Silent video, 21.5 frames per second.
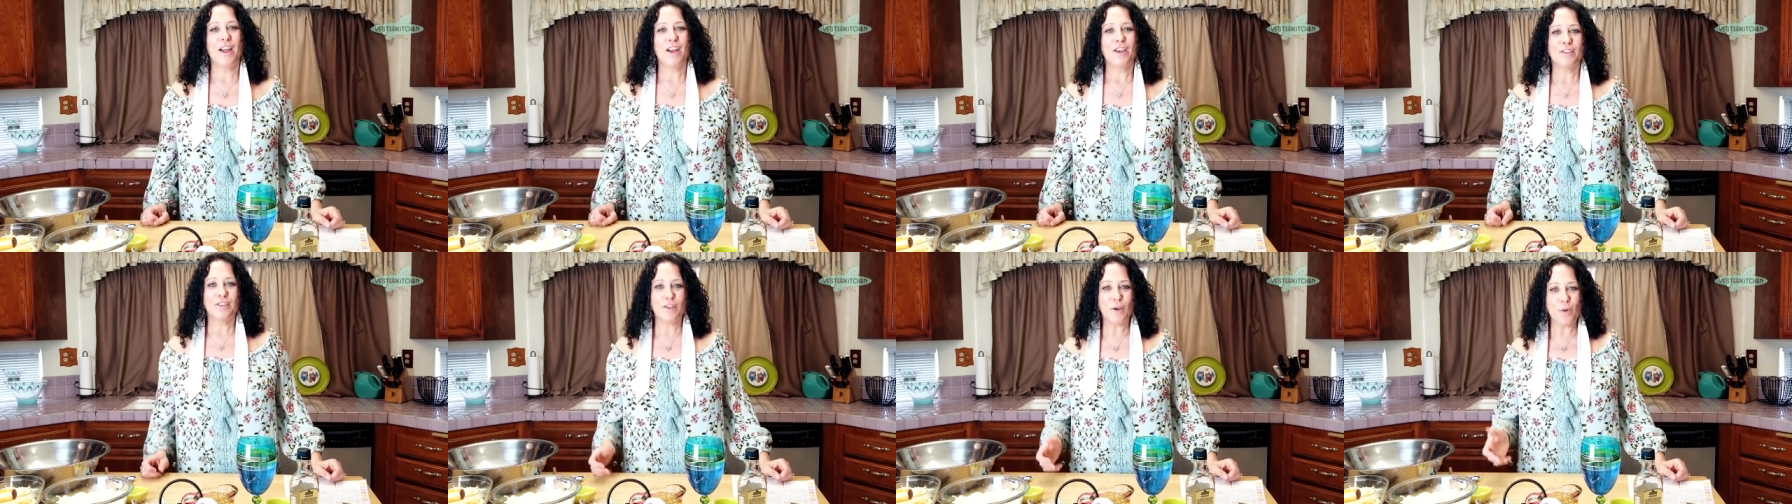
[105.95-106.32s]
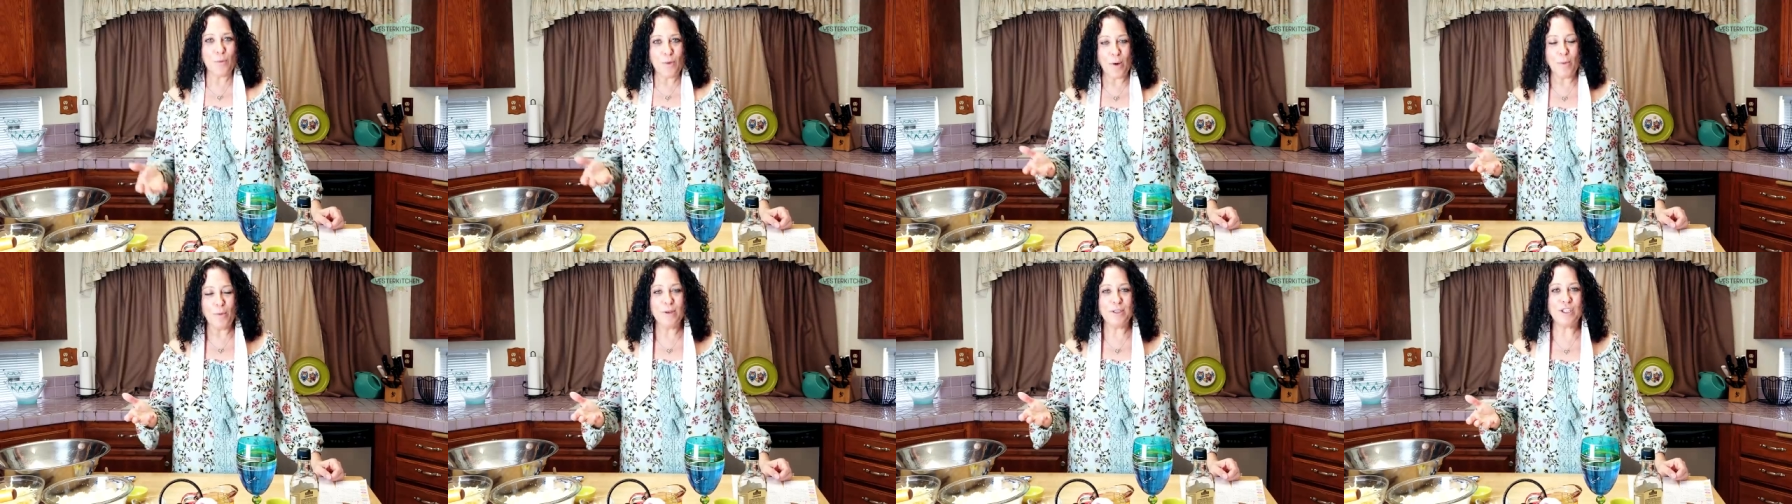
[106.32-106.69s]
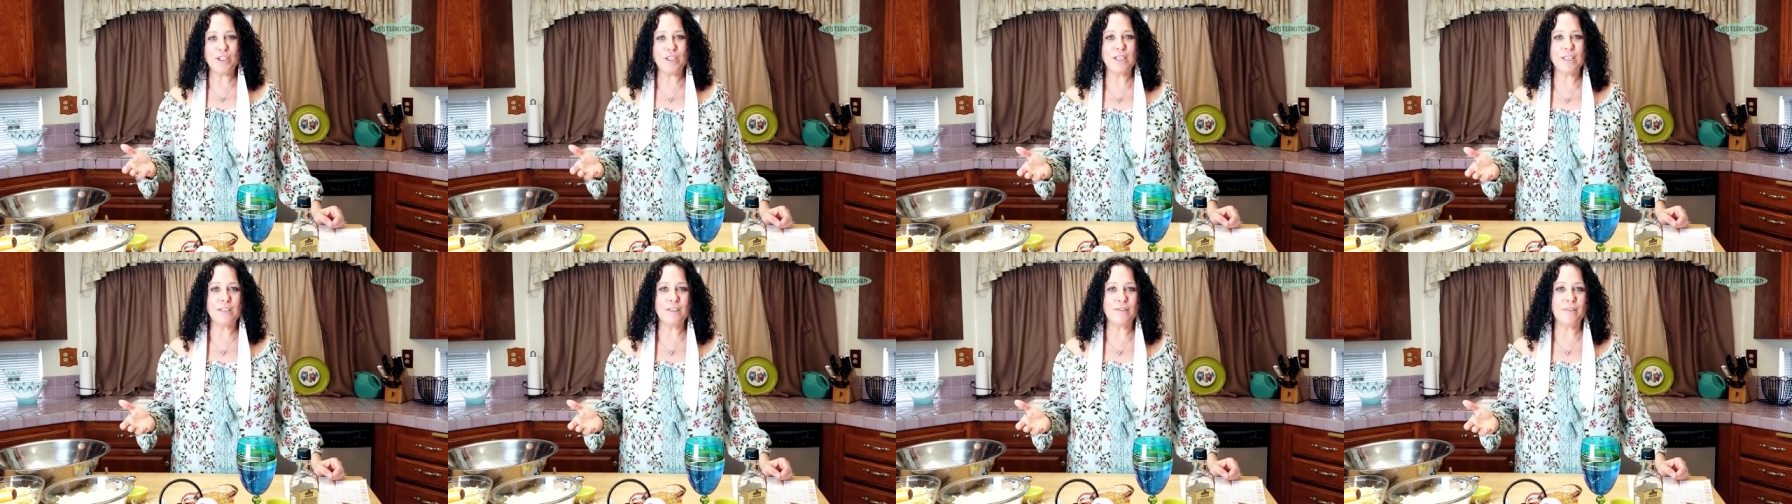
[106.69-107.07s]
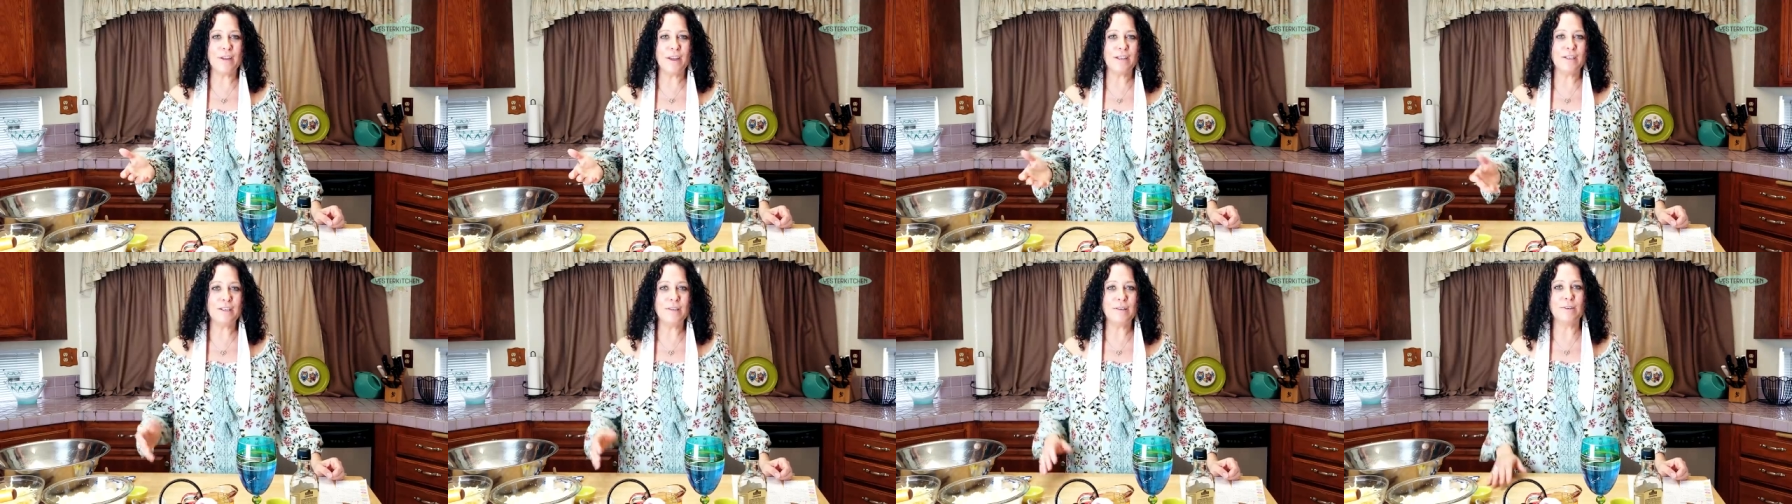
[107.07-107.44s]
So what was cheese
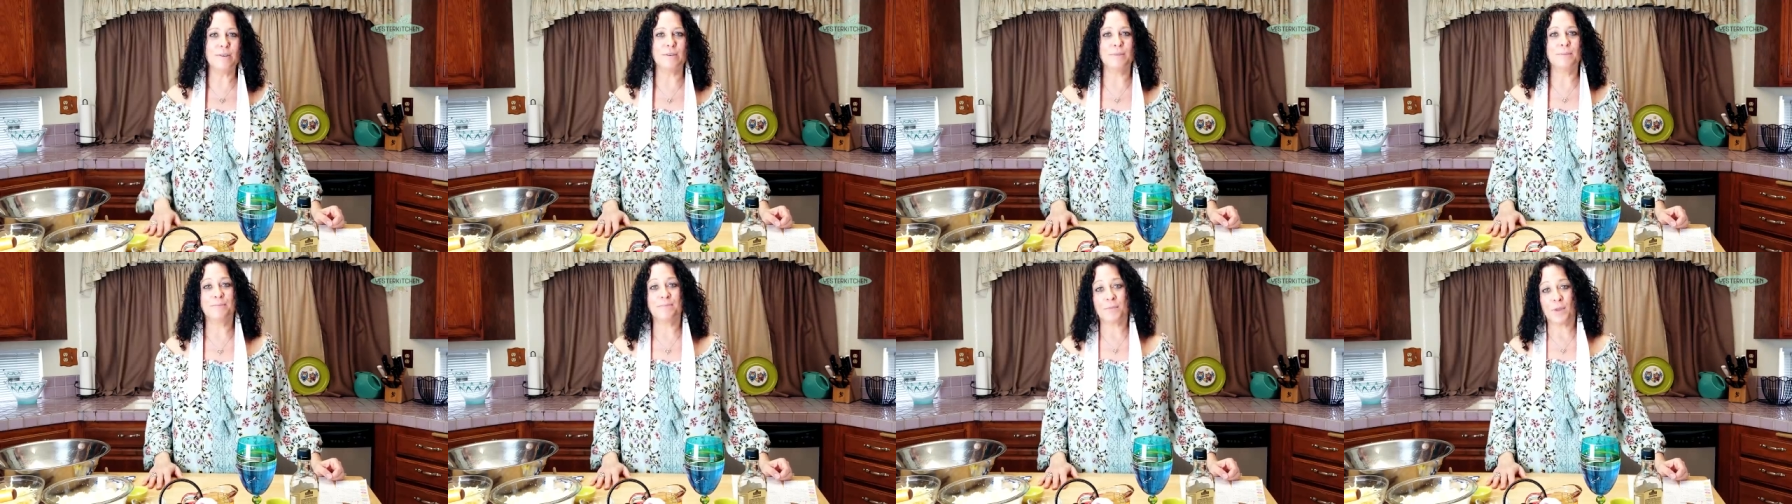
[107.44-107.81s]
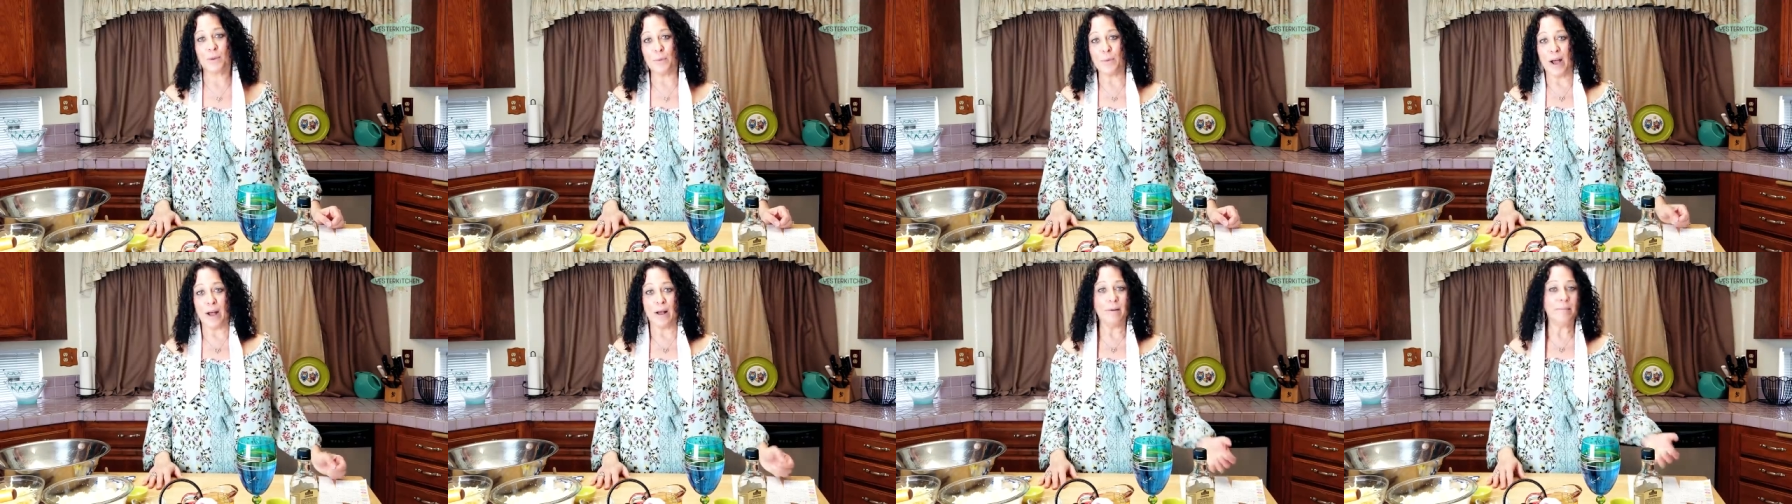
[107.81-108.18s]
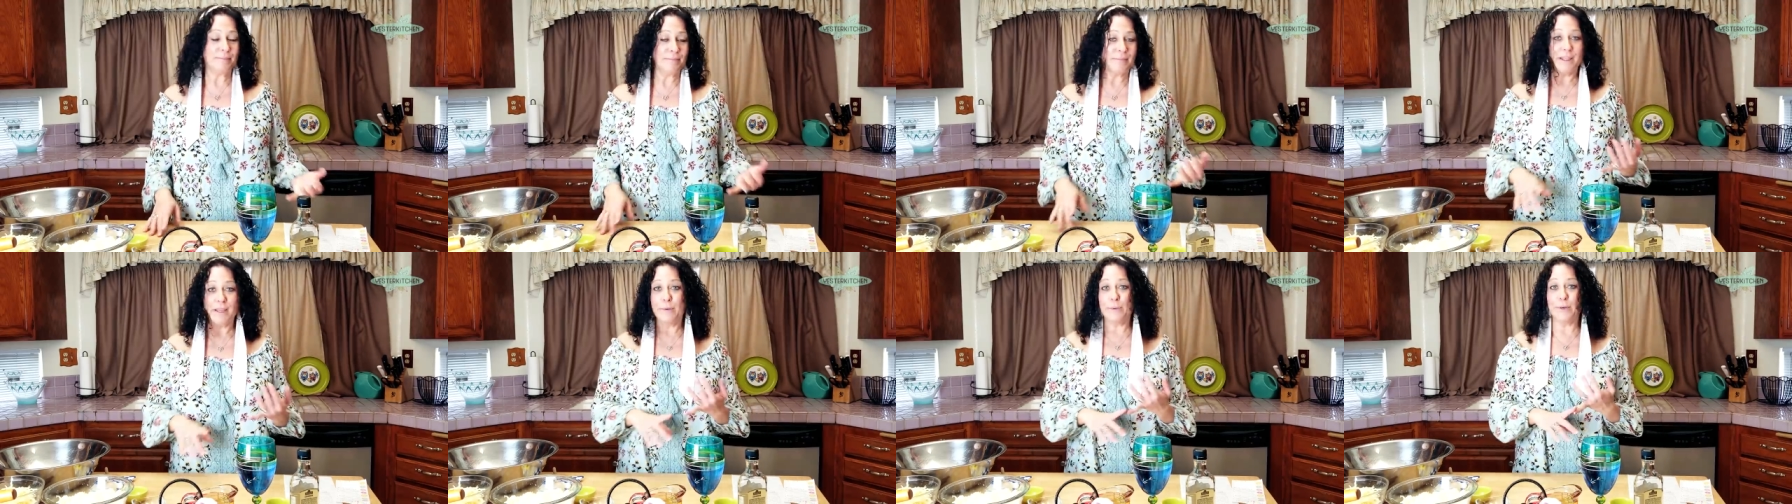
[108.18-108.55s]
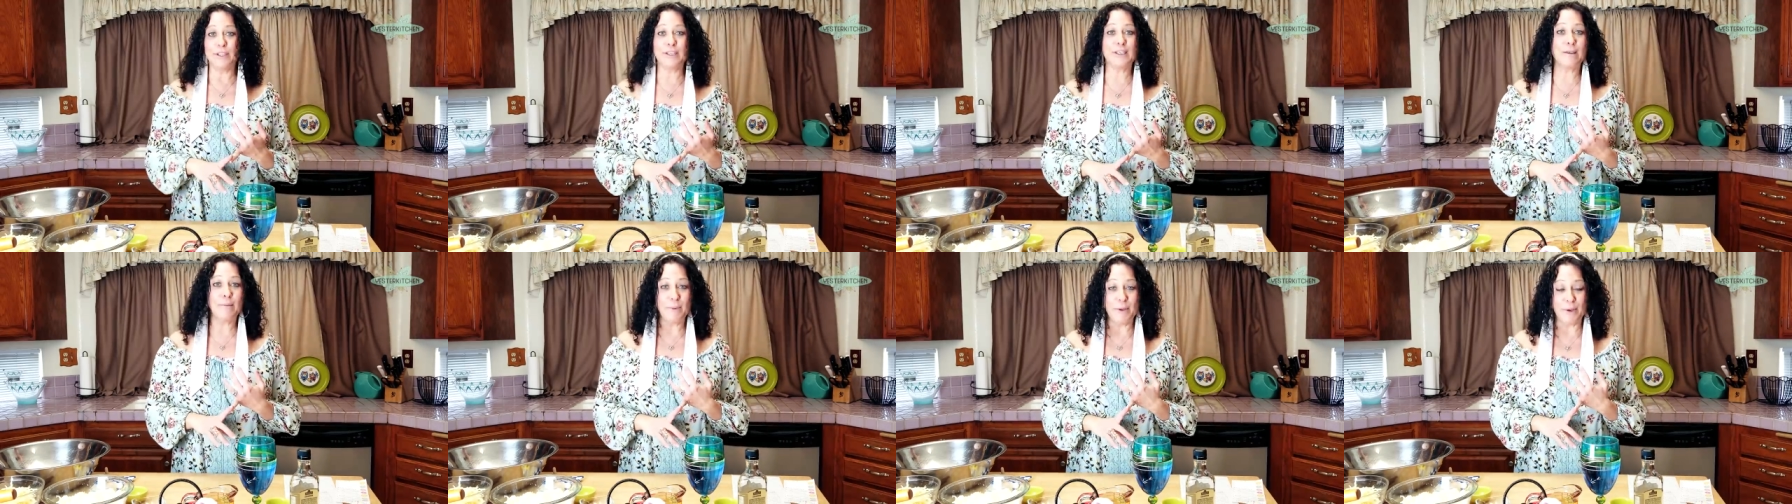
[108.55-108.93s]
fondue? Well, it
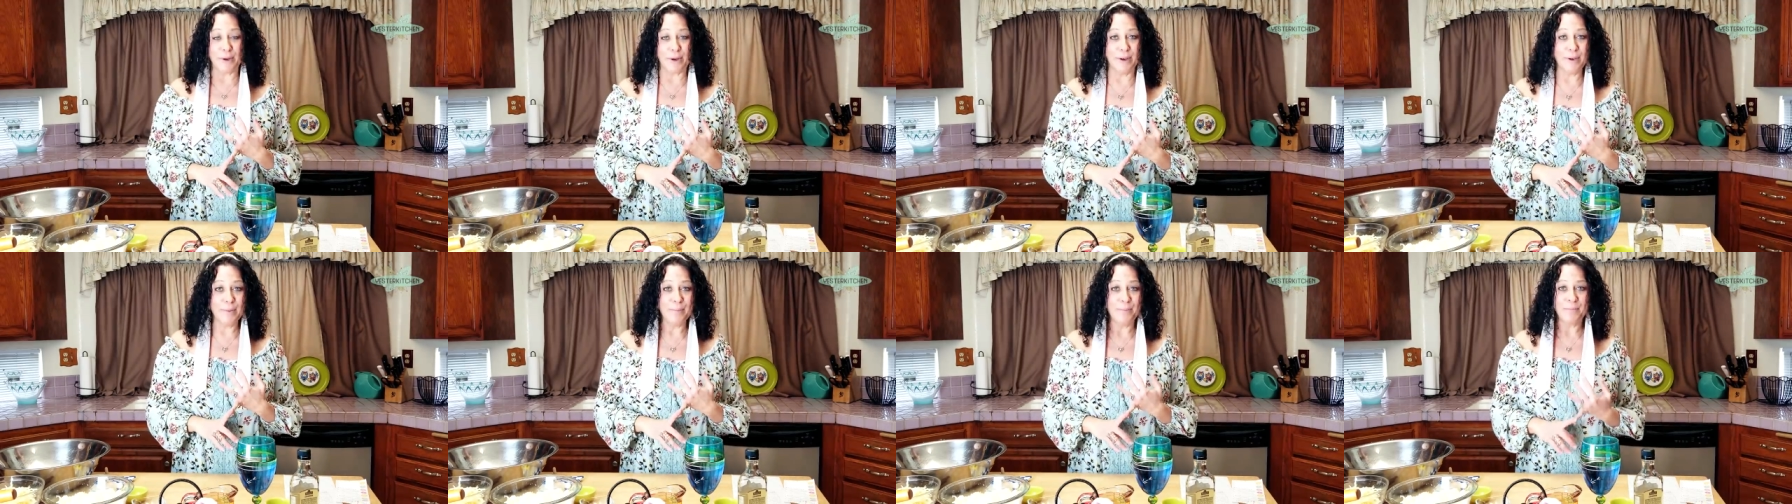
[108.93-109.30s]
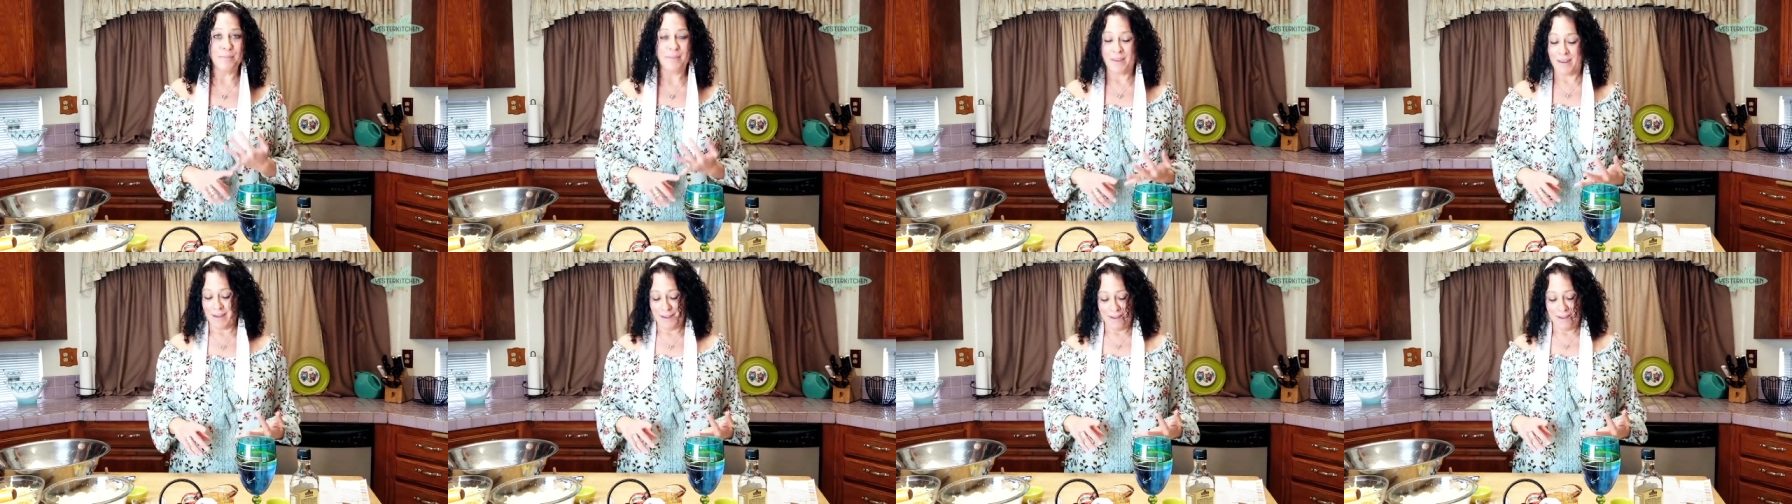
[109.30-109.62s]
was communal,